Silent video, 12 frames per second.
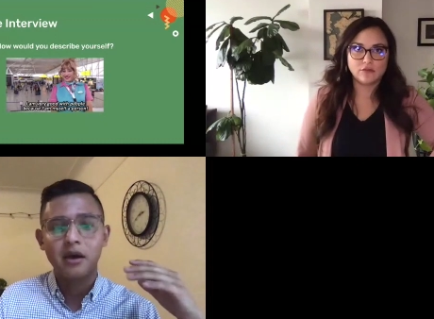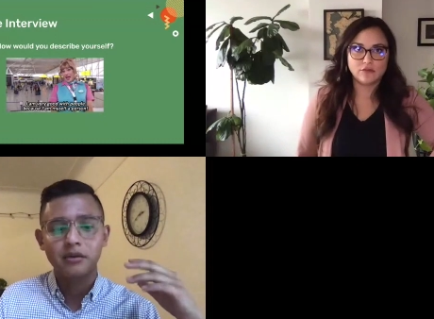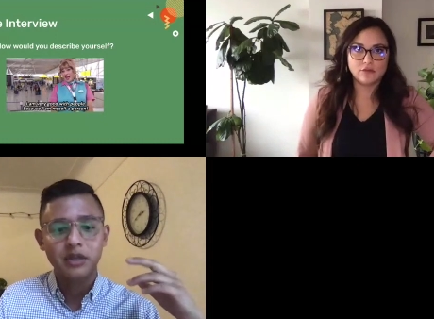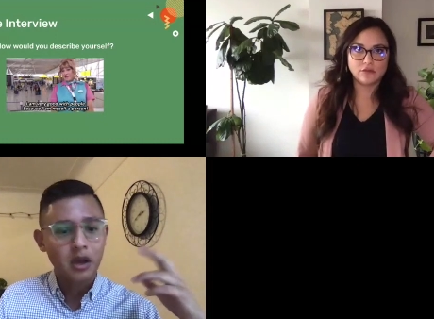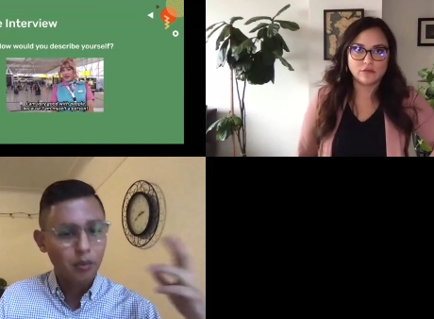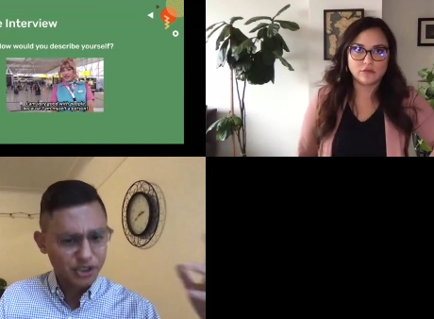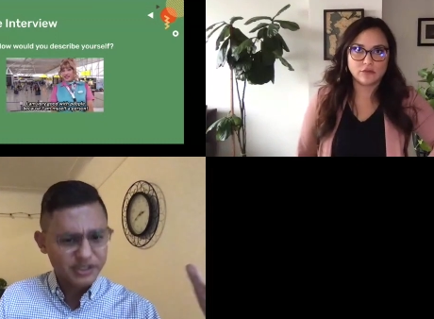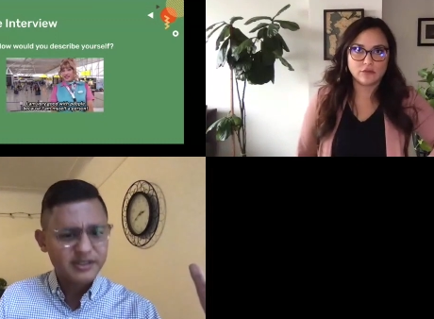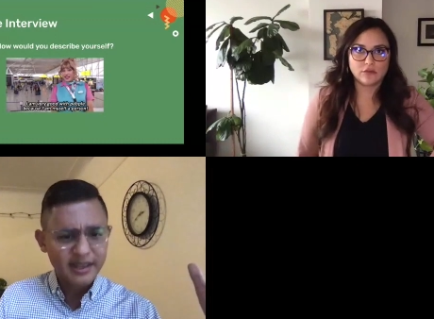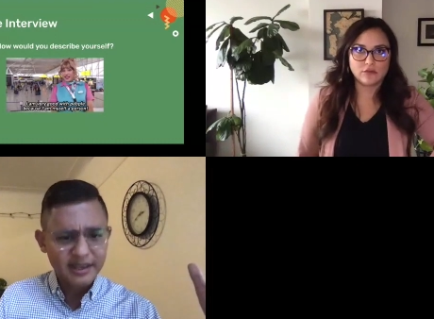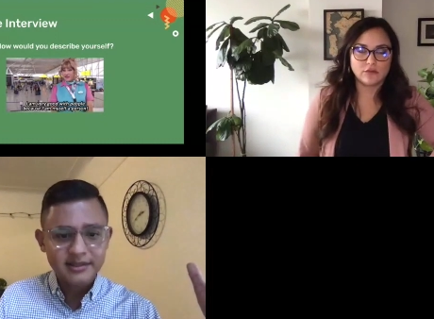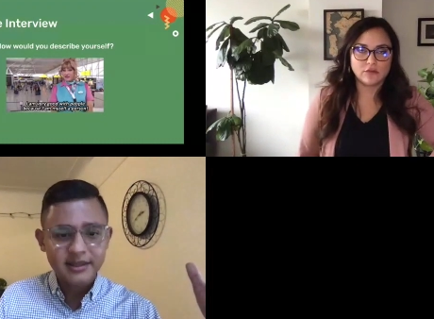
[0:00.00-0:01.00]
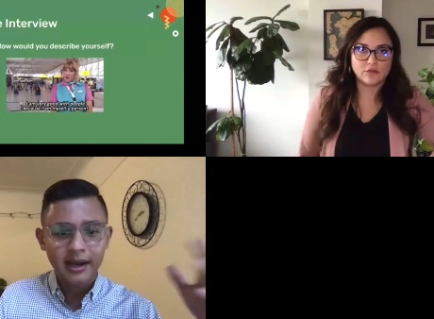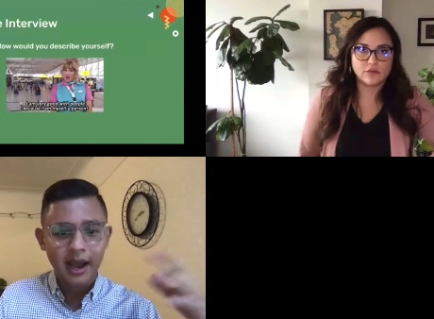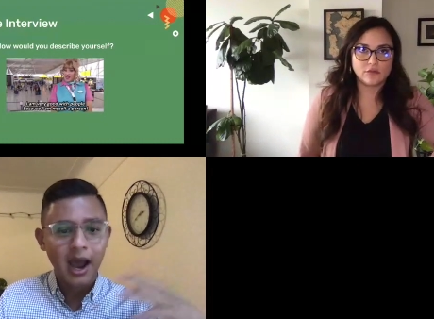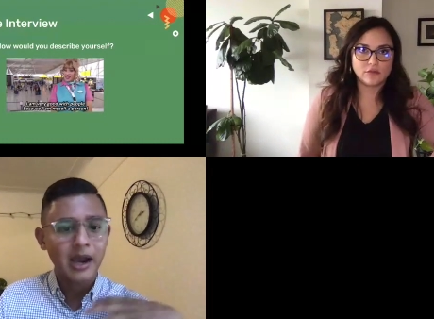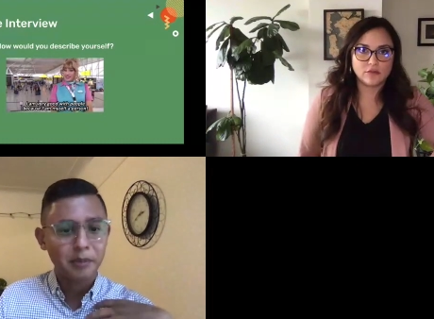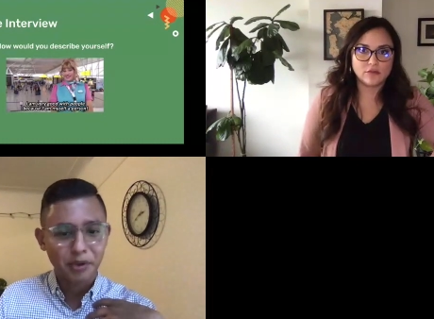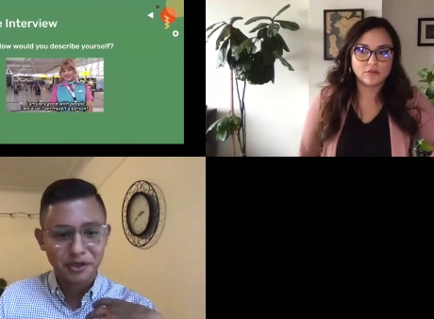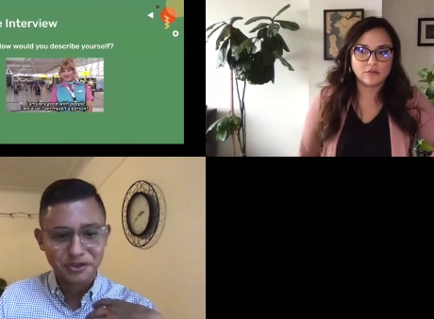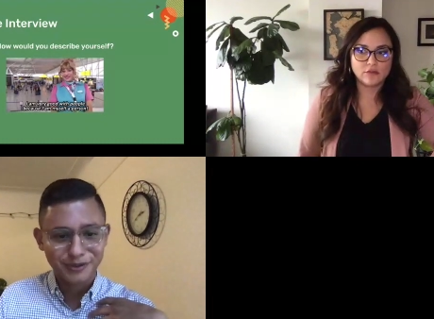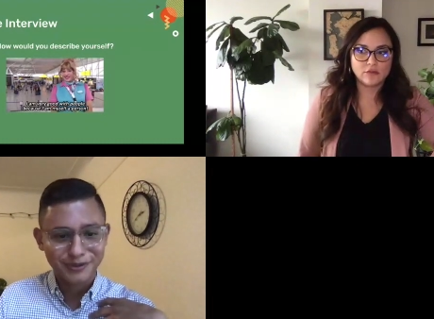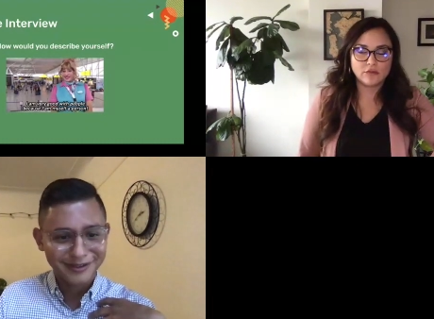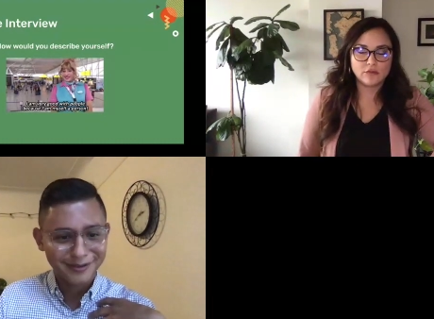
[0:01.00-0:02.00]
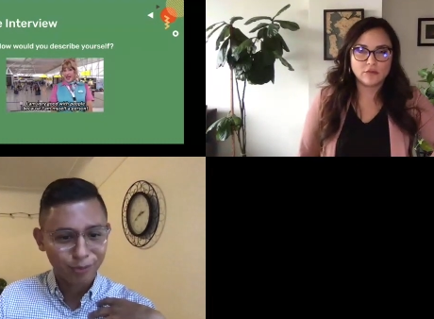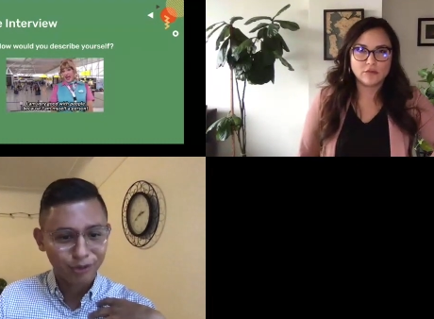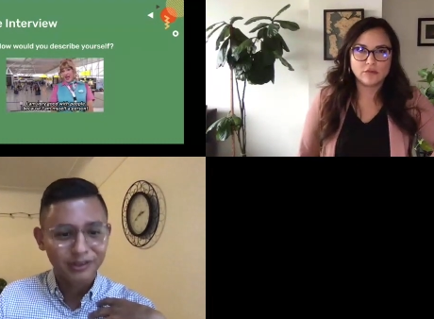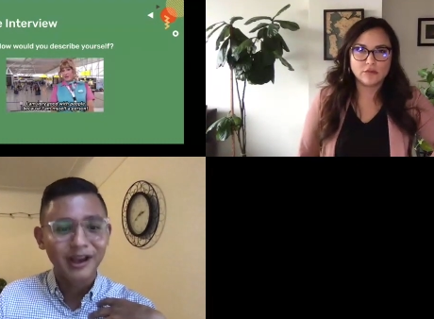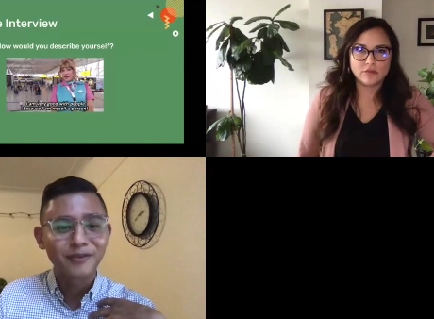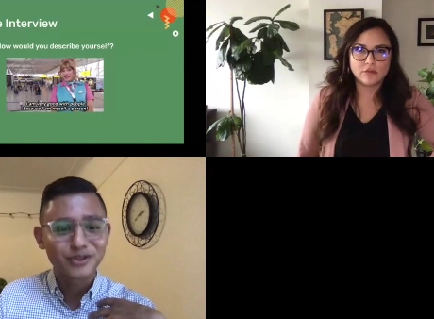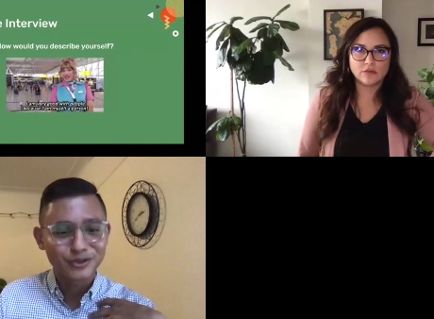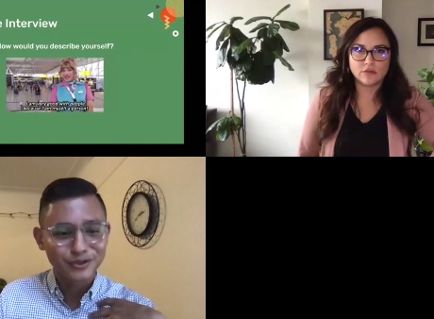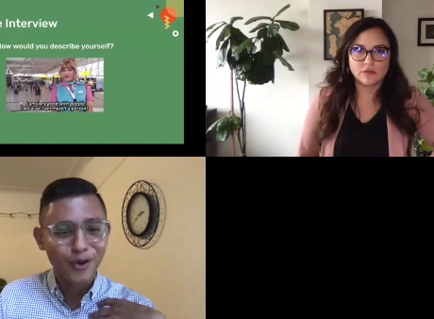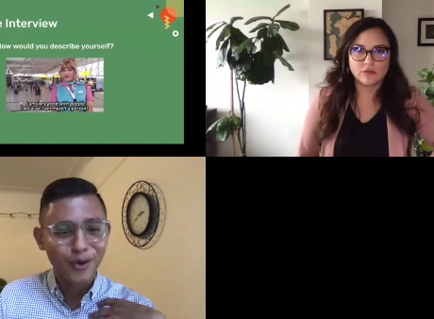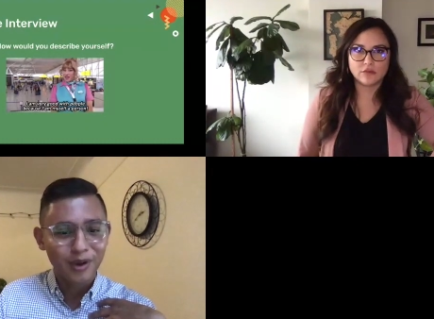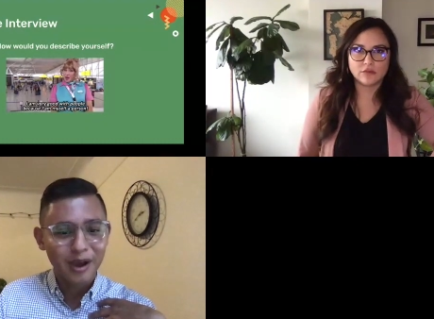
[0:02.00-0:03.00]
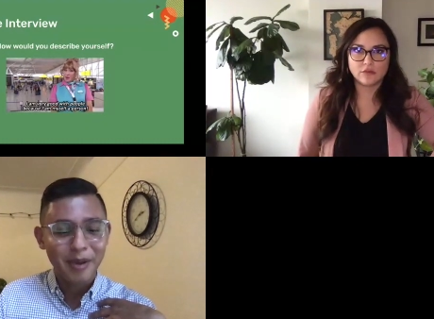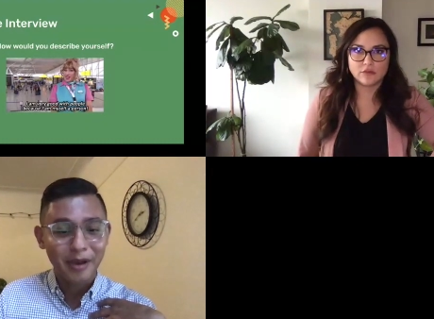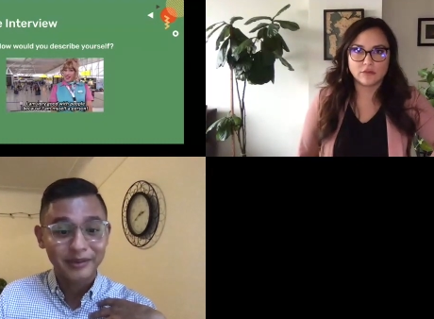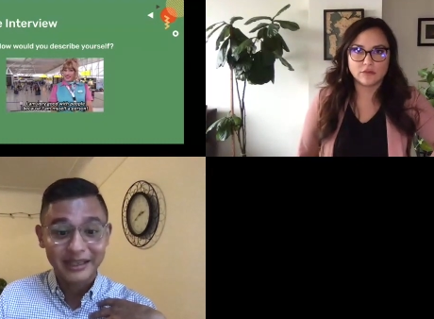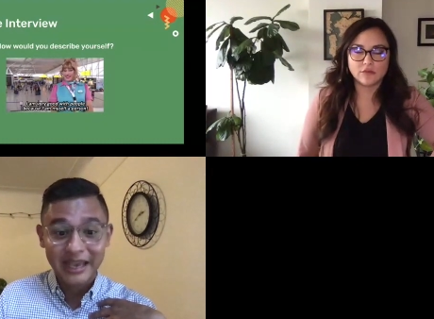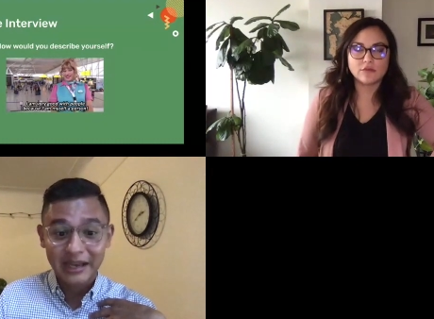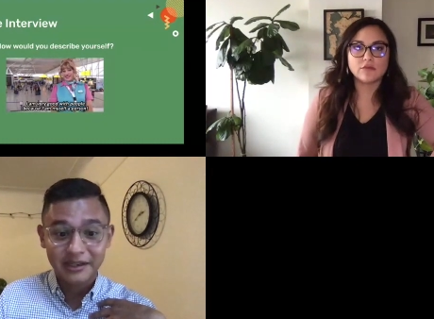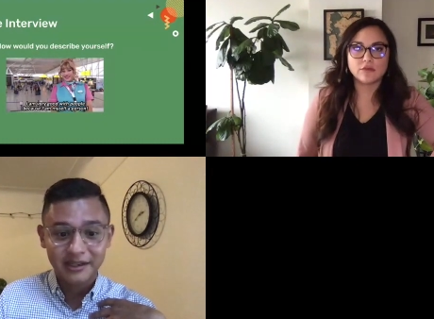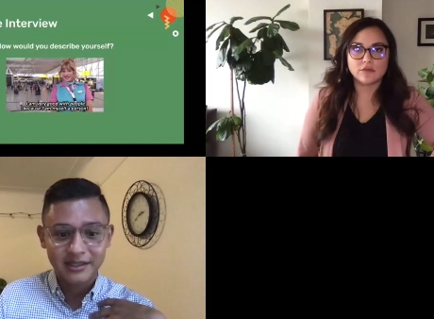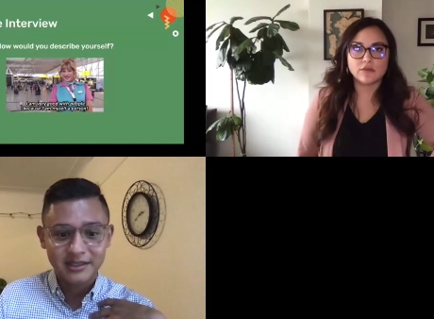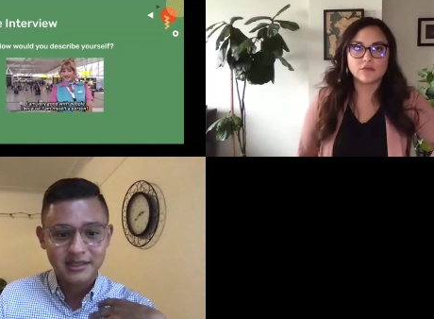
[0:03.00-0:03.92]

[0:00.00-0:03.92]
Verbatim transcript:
Speaker 1: which is things that I personally would love to know about the candidate.